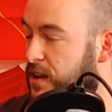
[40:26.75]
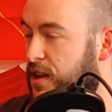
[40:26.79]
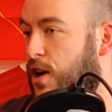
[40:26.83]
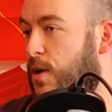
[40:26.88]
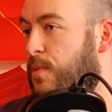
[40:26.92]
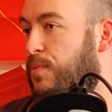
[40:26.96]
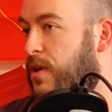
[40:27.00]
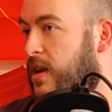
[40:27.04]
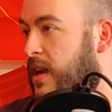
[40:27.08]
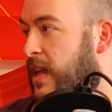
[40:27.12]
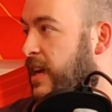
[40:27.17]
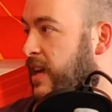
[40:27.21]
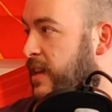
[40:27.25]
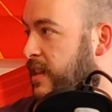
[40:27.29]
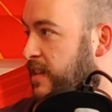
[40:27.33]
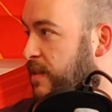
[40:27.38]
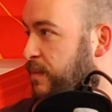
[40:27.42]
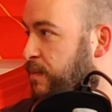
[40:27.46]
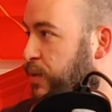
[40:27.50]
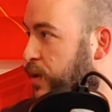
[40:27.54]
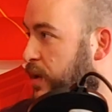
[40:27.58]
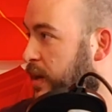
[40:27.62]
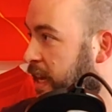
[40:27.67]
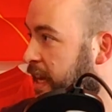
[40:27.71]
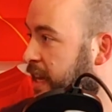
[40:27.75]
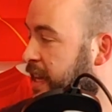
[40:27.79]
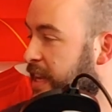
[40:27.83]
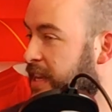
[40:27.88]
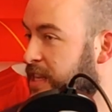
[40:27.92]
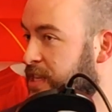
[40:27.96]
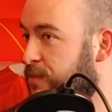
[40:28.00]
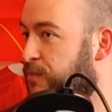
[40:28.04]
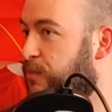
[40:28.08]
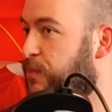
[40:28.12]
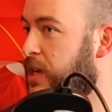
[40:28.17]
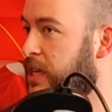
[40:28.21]
No, but like, but like,
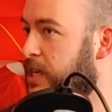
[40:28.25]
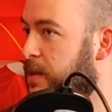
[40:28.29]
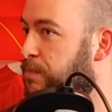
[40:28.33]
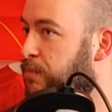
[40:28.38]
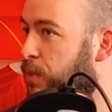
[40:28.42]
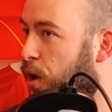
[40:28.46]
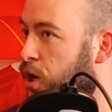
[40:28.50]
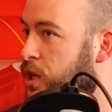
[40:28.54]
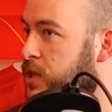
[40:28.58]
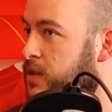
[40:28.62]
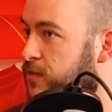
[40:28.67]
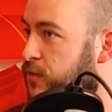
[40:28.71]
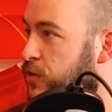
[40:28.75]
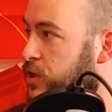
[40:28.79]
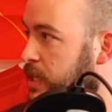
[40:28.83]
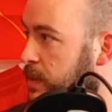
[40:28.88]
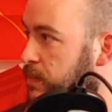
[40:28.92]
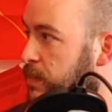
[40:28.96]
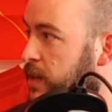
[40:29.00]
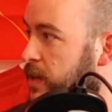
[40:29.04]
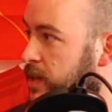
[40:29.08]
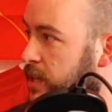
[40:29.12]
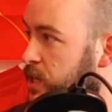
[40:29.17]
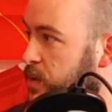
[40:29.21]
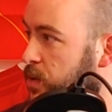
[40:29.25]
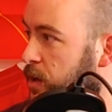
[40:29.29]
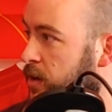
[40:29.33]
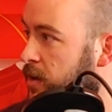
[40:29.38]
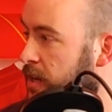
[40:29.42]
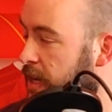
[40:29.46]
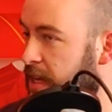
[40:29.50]
he's a he's a boss footy yeah, player as well.